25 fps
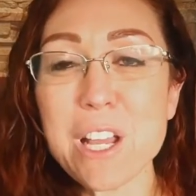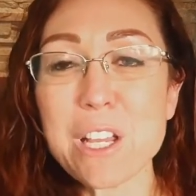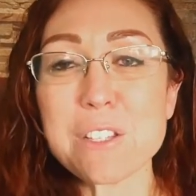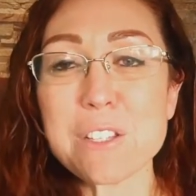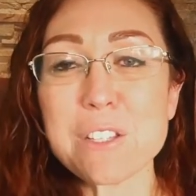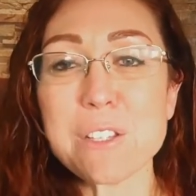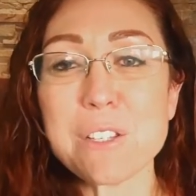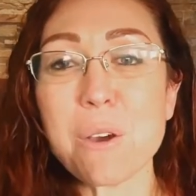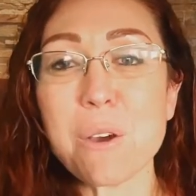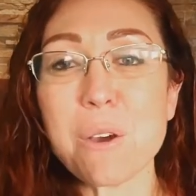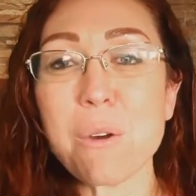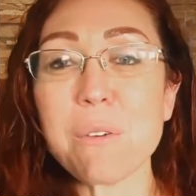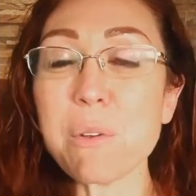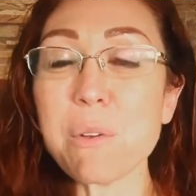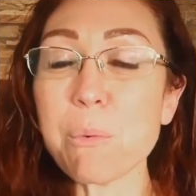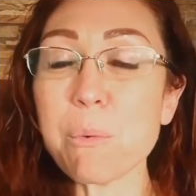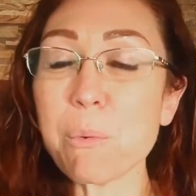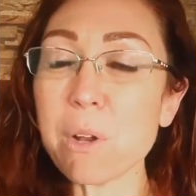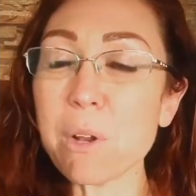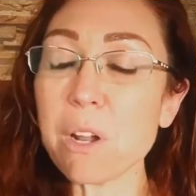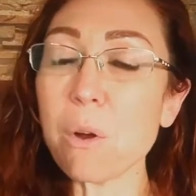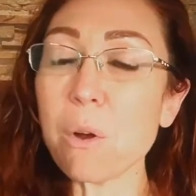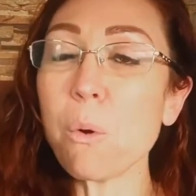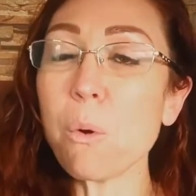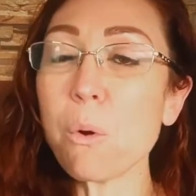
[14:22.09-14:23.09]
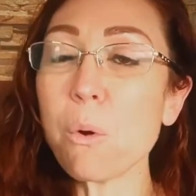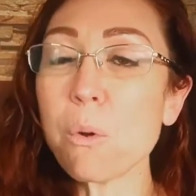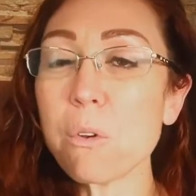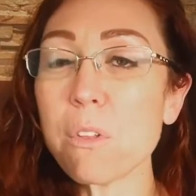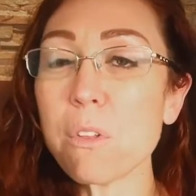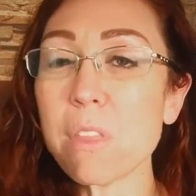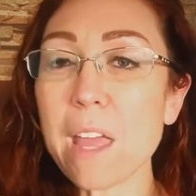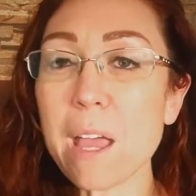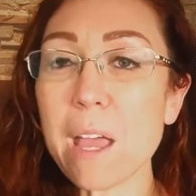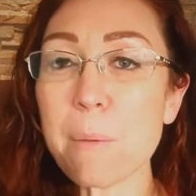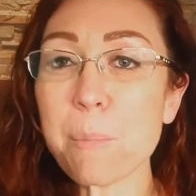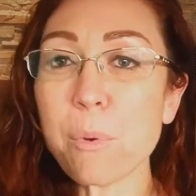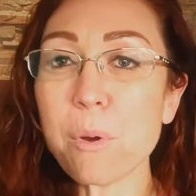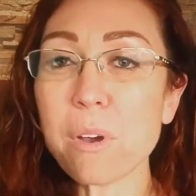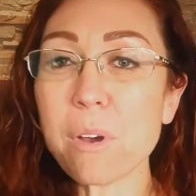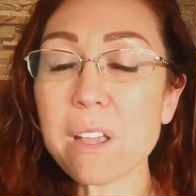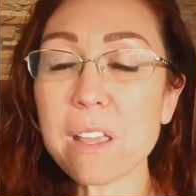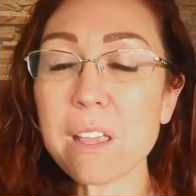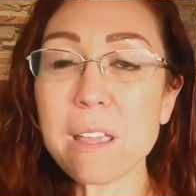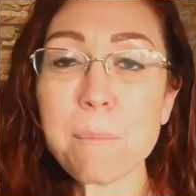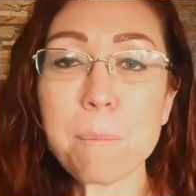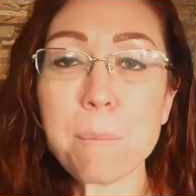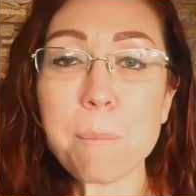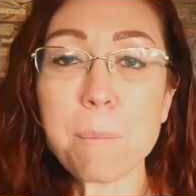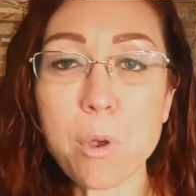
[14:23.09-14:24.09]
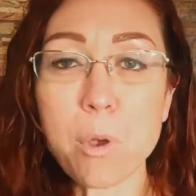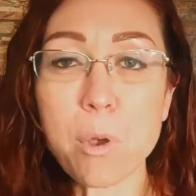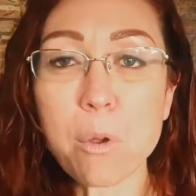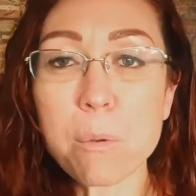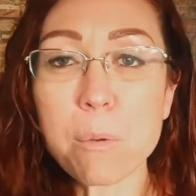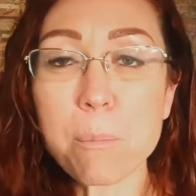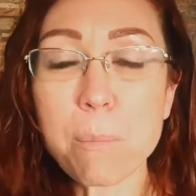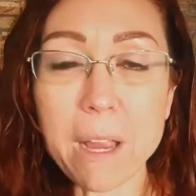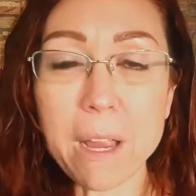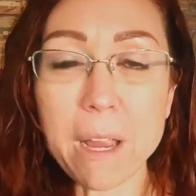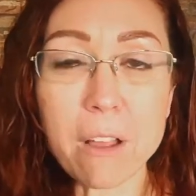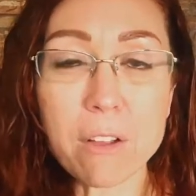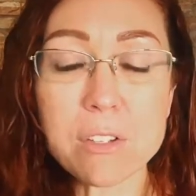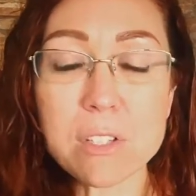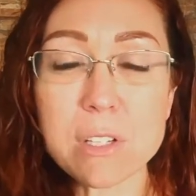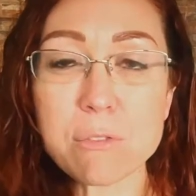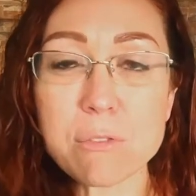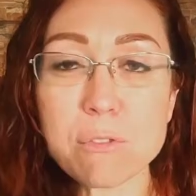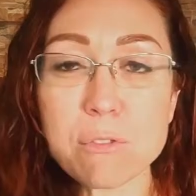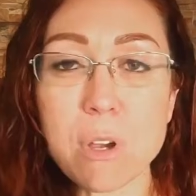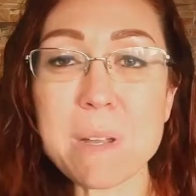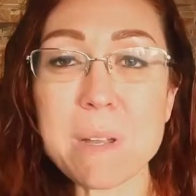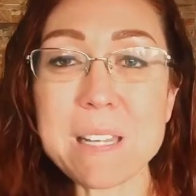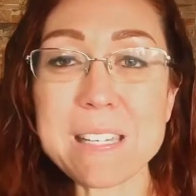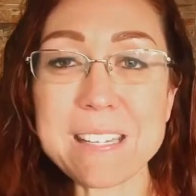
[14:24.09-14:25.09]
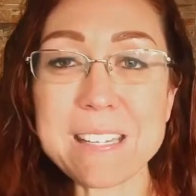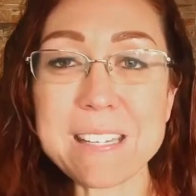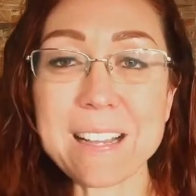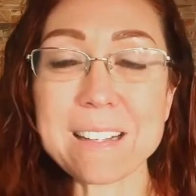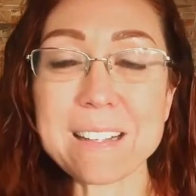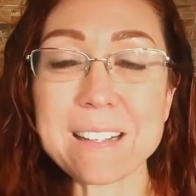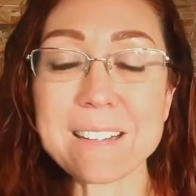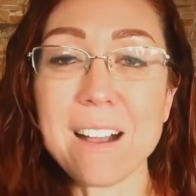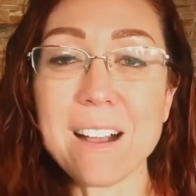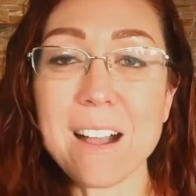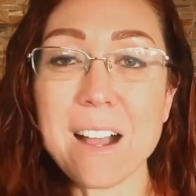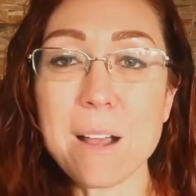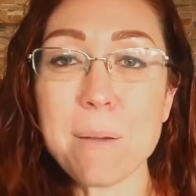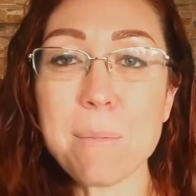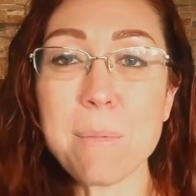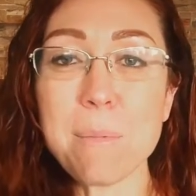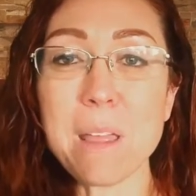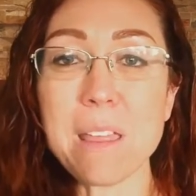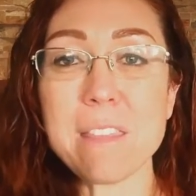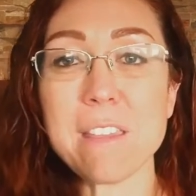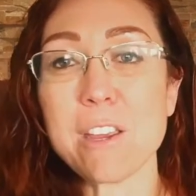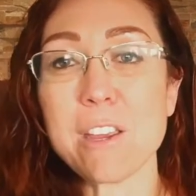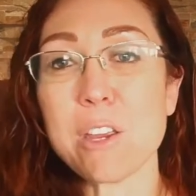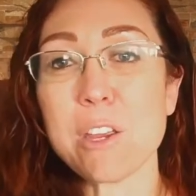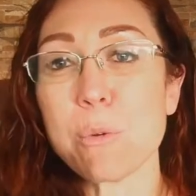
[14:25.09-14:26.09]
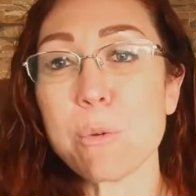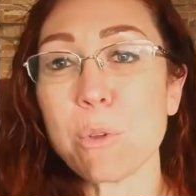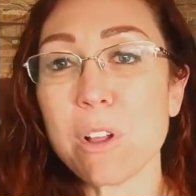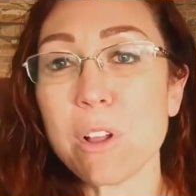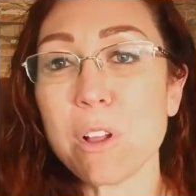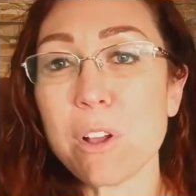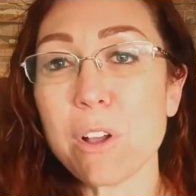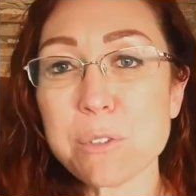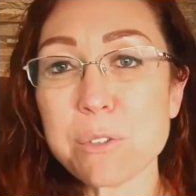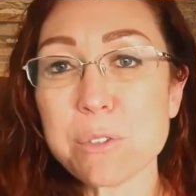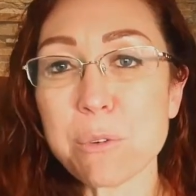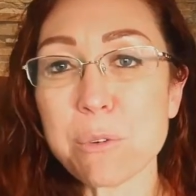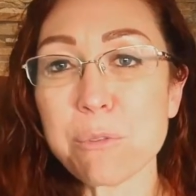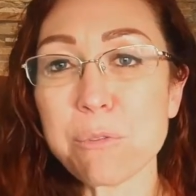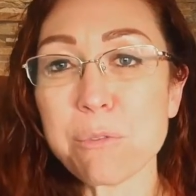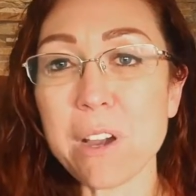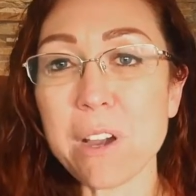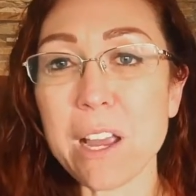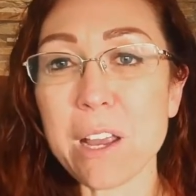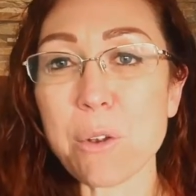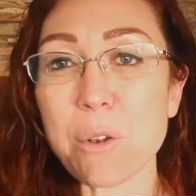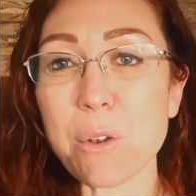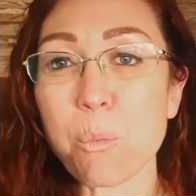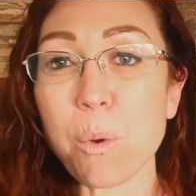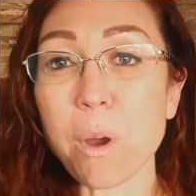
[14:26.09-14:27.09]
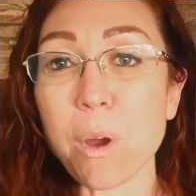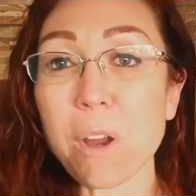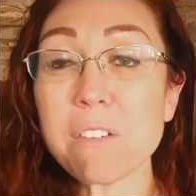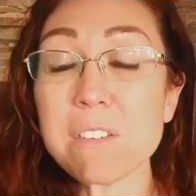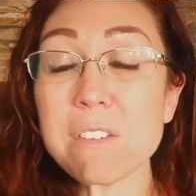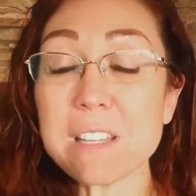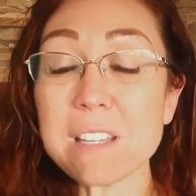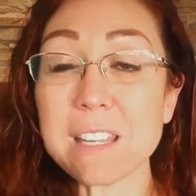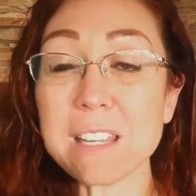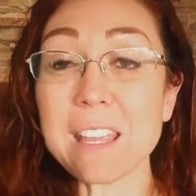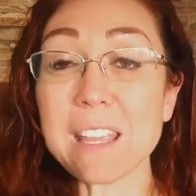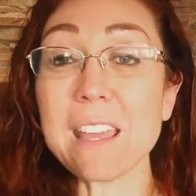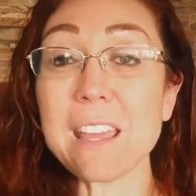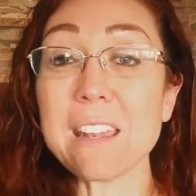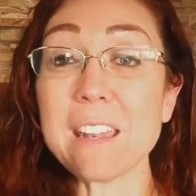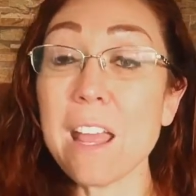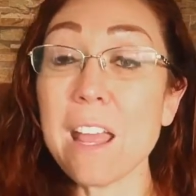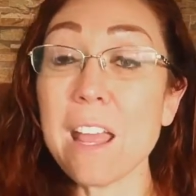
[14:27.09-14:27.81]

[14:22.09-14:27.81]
So if you want to order that book, go to biologyoftrauma.com and there you will also find where to get